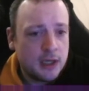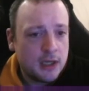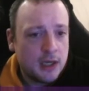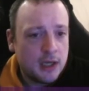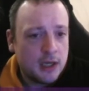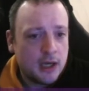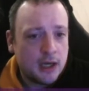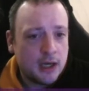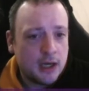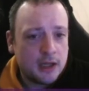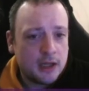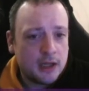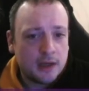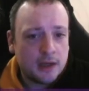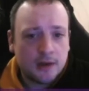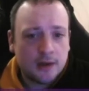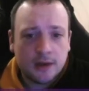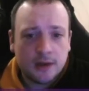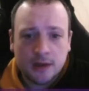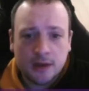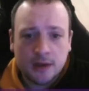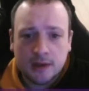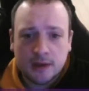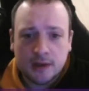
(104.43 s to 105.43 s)
The other
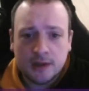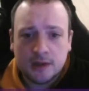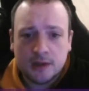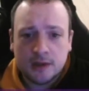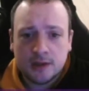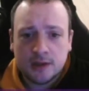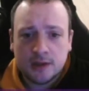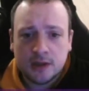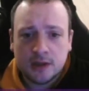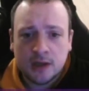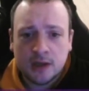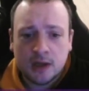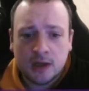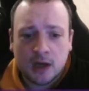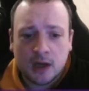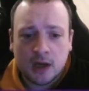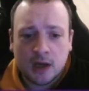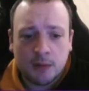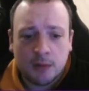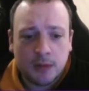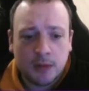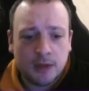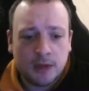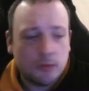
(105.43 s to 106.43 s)
thing I did, I
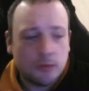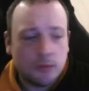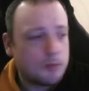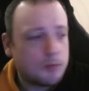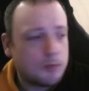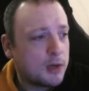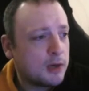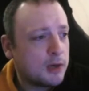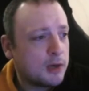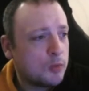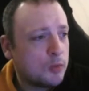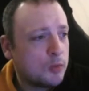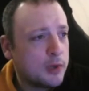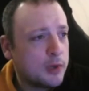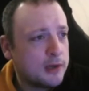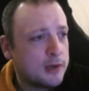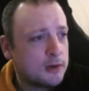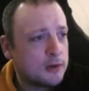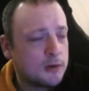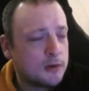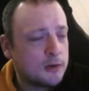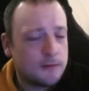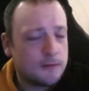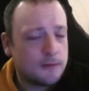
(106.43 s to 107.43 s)
played with my
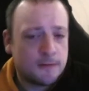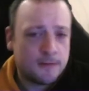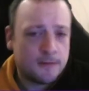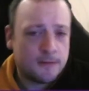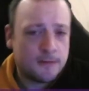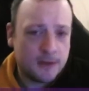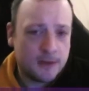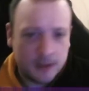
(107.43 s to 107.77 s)
wheel of